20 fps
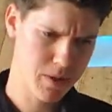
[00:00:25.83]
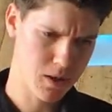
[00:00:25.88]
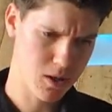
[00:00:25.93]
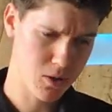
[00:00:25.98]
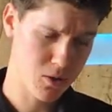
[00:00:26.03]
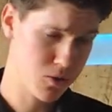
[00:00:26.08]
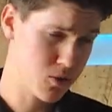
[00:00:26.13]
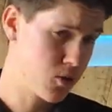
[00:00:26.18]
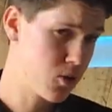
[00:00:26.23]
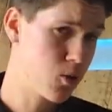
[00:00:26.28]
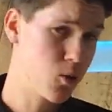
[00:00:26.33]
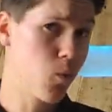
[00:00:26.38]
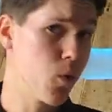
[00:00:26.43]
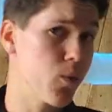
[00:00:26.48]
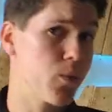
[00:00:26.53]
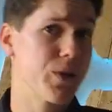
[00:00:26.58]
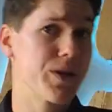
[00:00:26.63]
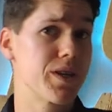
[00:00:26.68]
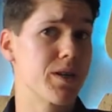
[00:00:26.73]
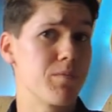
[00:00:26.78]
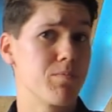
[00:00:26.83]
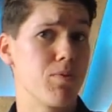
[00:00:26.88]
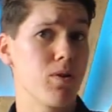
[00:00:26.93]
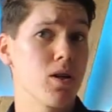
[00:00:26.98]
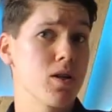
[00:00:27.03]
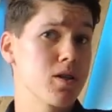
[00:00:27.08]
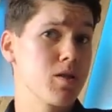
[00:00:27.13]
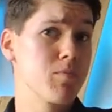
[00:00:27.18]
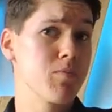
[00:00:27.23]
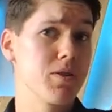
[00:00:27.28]
about what we can
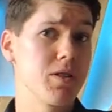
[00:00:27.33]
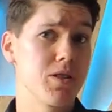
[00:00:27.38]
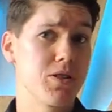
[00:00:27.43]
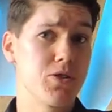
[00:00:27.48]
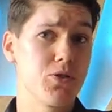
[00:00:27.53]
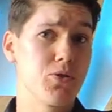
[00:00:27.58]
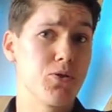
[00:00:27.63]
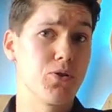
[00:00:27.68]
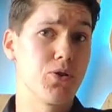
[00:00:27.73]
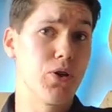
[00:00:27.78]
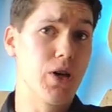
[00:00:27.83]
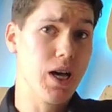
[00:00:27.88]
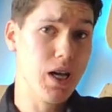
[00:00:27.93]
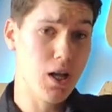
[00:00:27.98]
possibly do to